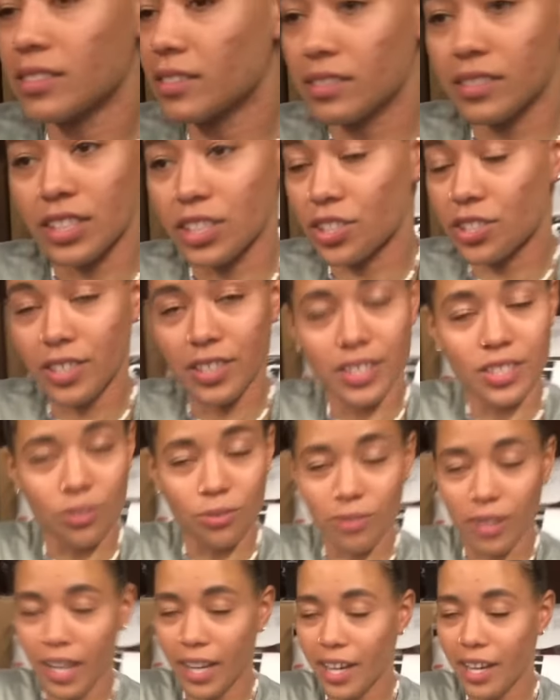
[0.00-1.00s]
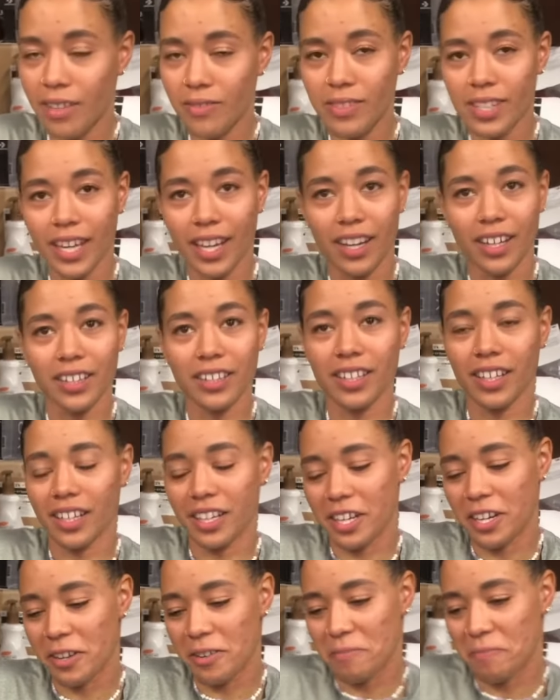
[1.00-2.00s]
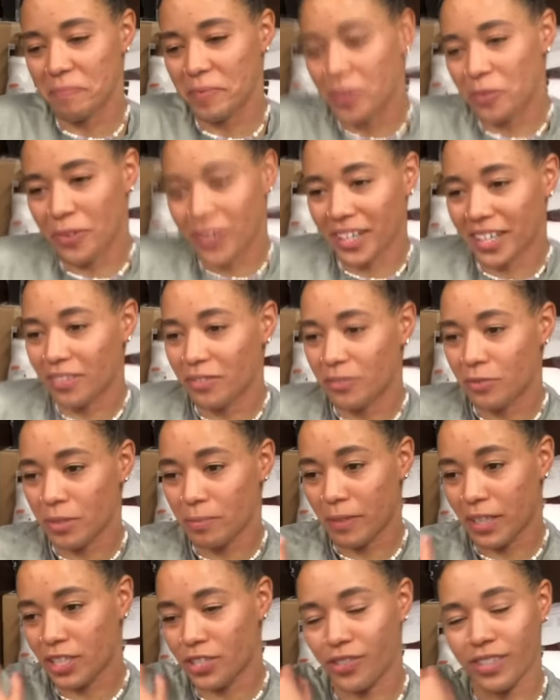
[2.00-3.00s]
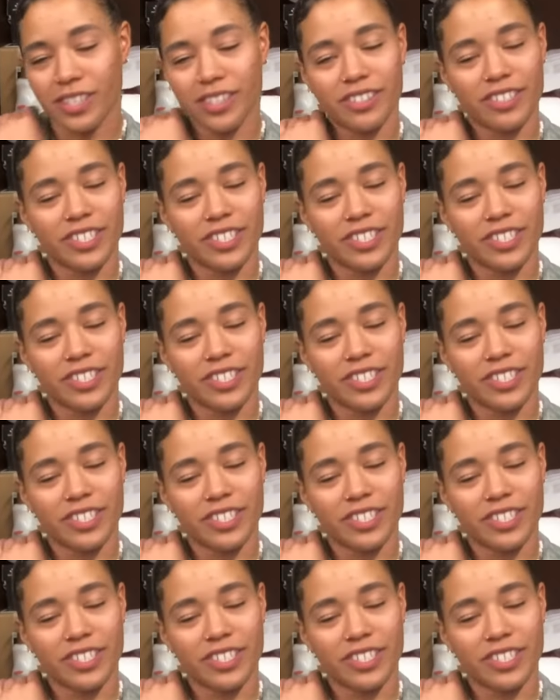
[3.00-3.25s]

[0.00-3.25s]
This is who I am now. Been working with my trainer,